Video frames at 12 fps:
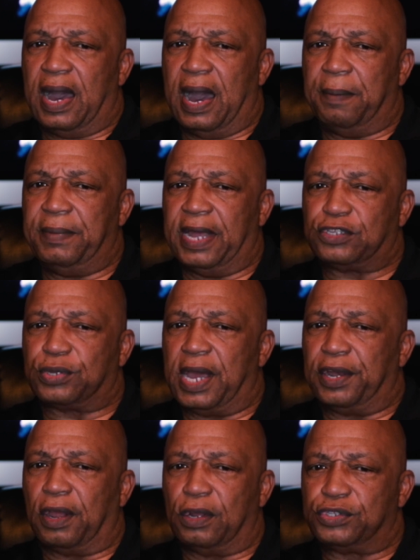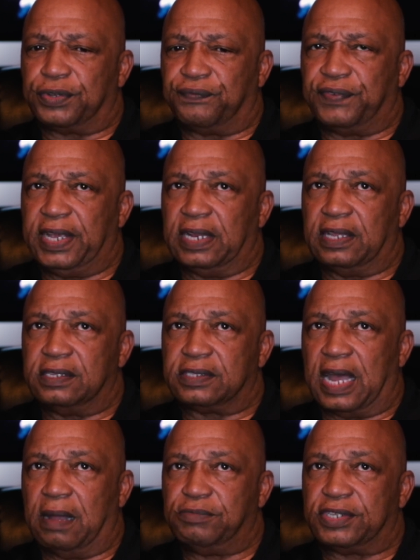I'm not trying to hurt your
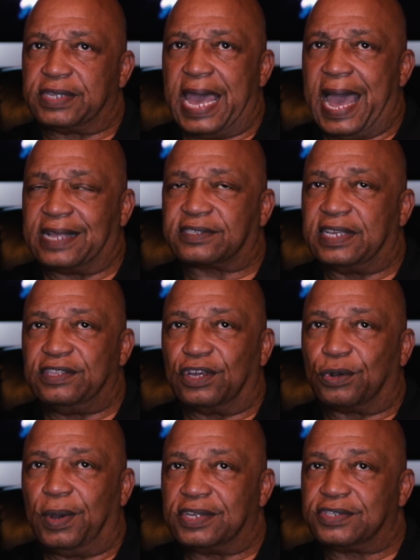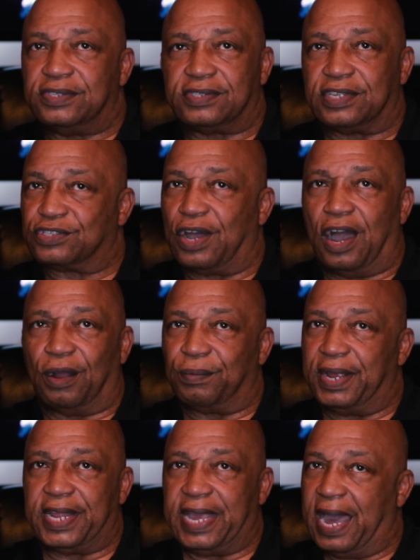feelings. I'm just asking the questions that's
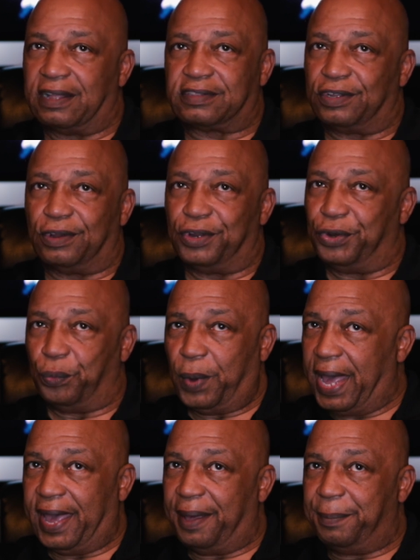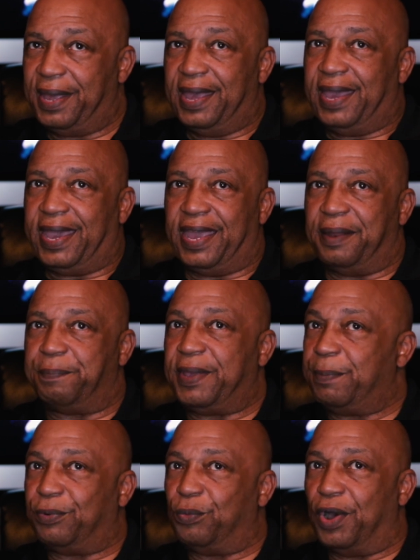already out there on the web, and
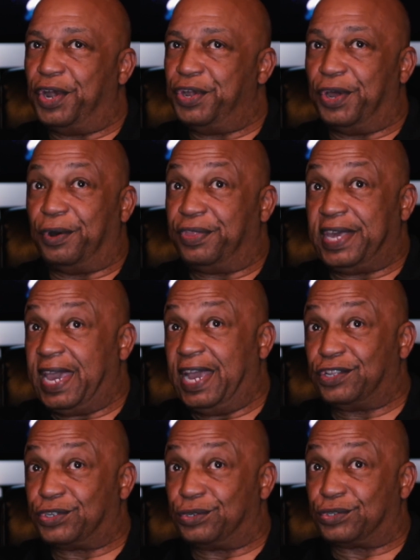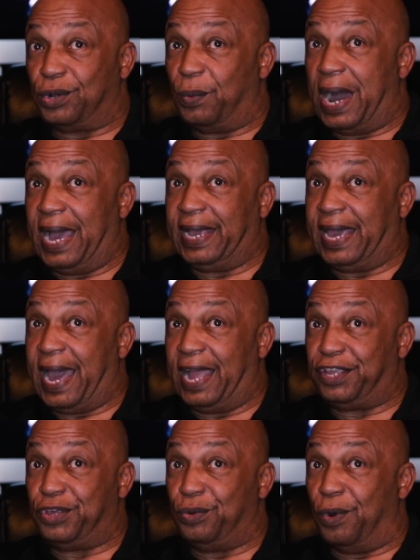people want to know the answers. So while I
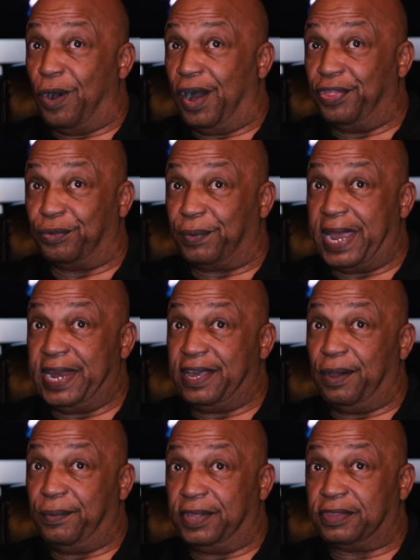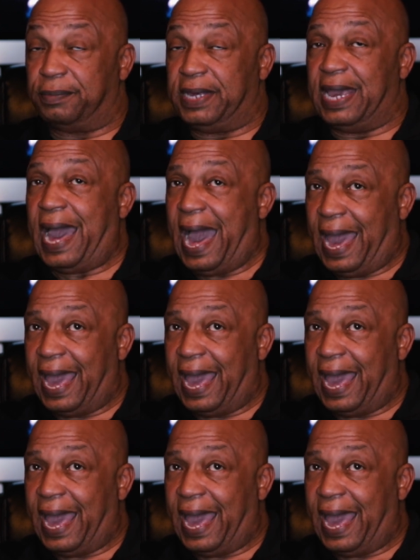got you on the radio with me, I